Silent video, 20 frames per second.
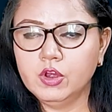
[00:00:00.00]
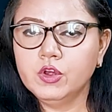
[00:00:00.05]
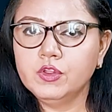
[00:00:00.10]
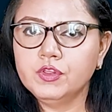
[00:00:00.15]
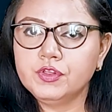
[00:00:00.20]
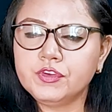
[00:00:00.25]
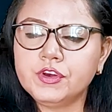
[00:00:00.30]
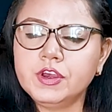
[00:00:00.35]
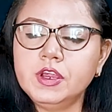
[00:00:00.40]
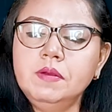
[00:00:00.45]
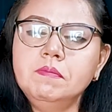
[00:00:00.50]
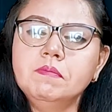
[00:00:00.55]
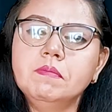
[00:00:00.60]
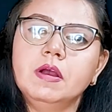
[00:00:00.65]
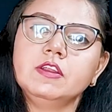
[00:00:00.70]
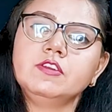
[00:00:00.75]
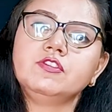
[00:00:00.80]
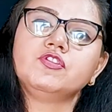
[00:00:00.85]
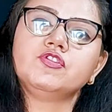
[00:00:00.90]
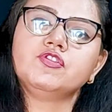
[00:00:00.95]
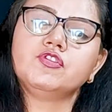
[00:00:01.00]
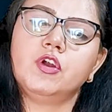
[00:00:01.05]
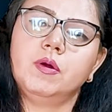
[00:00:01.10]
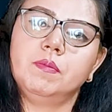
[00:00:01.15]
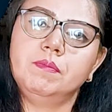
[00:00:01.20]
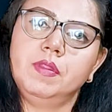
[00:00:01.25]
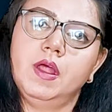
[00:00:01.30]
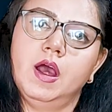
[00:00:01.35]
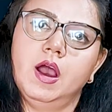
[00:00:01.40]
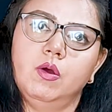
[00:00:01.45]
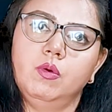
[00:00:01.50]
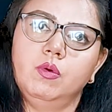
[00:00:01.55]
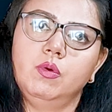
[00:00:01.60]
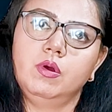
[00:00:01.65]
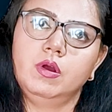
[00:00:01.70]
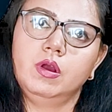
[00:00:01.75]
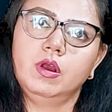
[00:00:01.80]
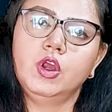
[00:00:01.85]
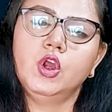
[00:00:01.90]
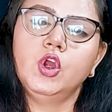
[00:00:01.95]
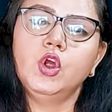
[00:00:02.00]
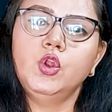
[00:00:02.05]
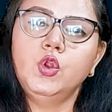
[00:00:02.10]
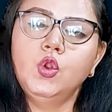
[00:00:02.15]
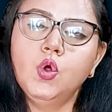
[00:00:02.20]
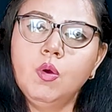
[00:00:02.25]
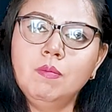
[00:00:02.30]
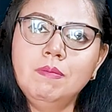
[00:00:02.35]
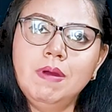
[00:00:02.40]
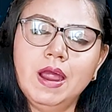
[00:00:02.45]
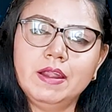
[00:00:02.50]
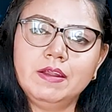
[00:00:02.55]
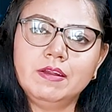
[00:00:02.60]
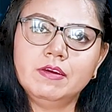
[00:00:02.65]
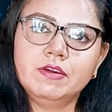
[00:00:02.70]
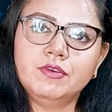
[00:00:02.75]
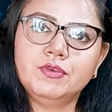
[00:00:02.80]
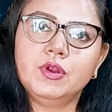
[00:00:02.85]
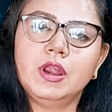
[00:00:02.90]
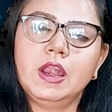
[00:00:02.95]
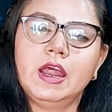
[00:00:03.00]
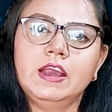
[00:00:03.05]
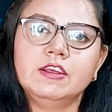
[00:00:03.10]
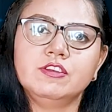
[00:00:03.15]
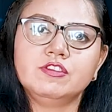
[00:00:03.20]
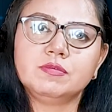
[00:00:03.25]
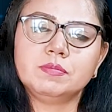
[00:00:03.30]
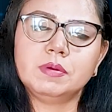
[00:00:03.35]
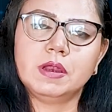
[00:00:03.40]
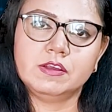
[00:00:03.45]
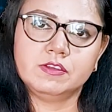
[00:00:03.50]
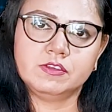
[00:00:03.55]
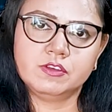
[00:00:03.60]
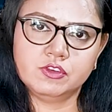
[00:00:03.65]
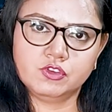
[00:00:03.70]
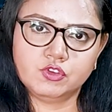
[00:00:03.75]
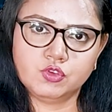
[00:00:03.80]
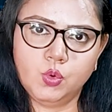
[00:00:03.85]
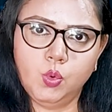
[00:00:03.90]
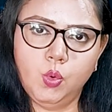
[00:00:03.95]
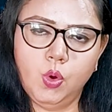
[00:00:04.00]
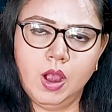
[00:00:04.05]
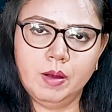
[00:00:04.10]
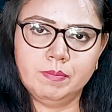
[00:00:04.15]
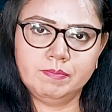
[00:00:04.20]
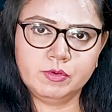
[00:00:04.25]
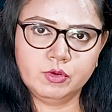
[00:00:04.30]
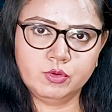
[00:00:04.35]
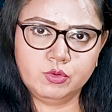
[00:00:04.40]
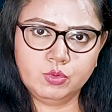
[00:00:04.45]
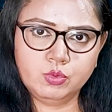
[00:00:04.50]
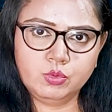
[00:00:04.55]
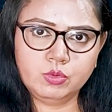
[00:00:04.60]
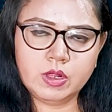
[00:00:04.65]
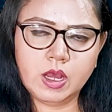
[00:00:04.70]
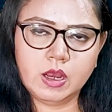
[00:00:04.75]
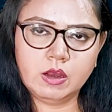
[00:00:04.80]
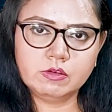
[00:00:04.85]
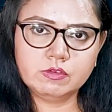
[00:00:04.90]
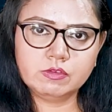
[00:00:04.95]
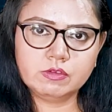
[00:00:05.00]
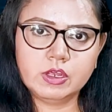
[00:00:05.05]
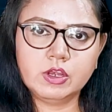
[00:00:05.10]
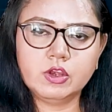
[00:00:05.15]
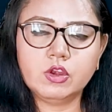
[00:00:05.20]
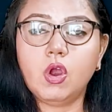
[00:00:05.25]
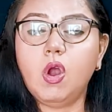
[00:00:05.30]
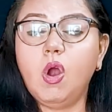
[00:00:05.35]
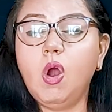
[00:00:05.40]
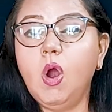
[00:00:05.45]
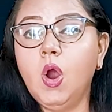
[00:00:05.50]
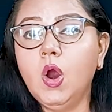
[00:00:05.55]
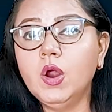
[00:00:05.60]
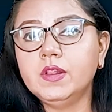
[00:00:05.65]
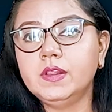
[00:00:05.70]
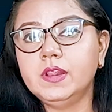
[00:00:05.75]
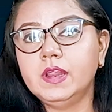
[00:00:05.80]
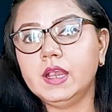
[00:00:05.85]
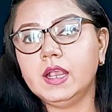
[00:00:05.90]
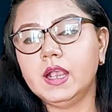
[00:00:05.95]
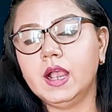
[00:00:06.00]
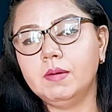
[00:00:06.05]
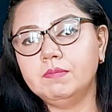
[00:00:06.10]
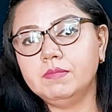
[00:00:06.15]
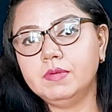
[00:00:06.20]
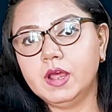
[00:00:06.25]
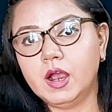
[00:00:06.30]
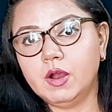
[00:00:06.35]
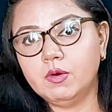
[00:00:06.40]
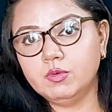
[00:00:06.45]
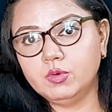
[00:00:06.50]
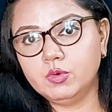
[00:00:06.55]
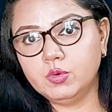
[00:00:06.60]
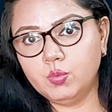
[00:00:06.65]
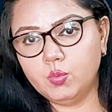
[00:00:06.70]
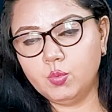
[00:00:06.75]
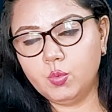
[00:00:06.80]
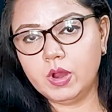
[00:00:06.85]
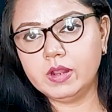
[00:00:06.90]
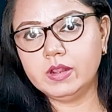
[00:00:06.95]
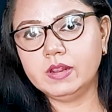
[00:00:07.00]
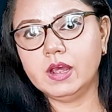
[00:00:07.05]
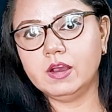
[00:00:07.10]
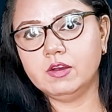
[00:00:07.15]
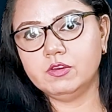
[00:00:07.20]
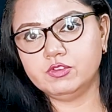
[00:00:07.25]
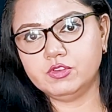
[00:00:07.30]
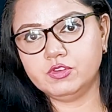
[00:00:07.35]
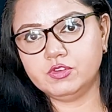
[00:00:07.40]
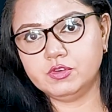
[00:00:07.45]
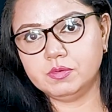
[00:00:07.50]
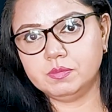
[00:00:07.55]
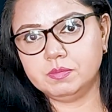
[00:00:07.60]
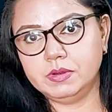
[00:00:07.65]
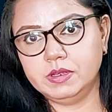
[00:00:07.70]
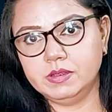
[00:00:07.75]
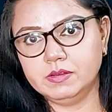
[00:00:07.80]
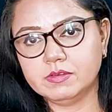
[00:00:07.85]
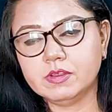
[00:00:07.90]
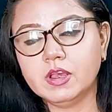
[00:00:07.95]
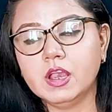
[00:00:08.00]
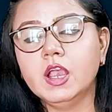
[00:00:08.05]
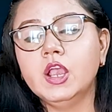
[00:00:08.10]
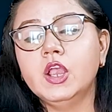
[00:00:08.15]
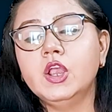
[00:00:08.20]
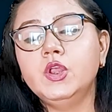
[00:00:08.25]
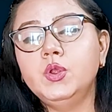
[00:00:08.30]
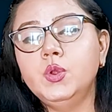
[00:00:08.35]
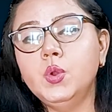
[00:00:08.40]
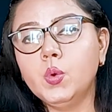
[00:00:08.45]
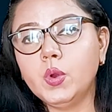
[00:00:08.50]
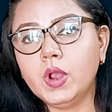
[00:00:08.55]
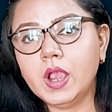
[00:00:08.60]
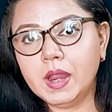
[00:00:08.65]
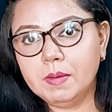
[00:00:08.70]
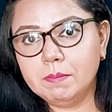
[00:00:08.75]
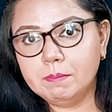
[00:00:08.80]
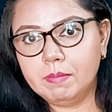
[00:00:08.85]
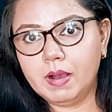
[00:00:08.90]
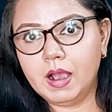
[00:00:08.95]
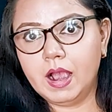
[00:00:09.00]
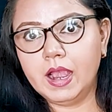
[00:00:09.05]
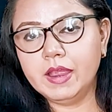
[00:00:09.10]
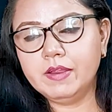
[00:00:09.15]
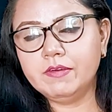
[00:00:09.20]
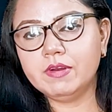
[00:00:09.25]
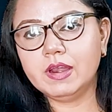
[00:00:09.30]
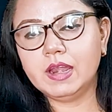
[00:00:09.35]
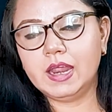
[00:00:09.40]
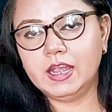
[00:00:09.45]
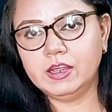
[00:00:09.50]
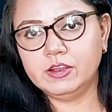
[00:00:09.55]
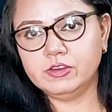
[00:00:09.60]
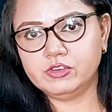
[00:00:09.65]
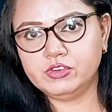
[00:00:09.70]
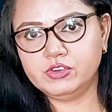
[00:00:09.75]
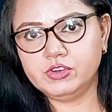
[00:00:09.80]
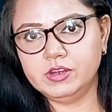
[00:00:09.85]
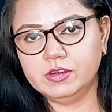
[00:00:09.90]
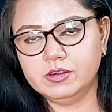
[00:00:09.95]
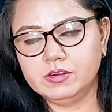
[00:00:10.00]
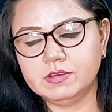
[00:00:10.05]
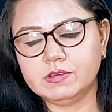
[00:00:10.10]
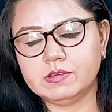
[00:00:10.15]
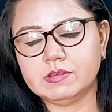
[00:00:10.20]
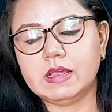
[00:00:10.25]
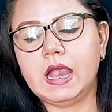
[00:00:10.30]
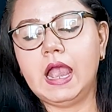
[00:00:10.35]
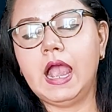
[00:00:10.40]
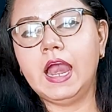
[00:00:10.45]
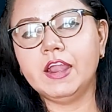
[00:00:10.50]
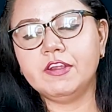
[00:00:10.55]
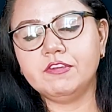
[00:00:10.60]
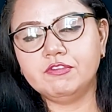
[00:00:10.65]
3 months from now, No matter Reliance prices go up to 2000 or they come down to 1000 rupees, you can buy Reliance shares at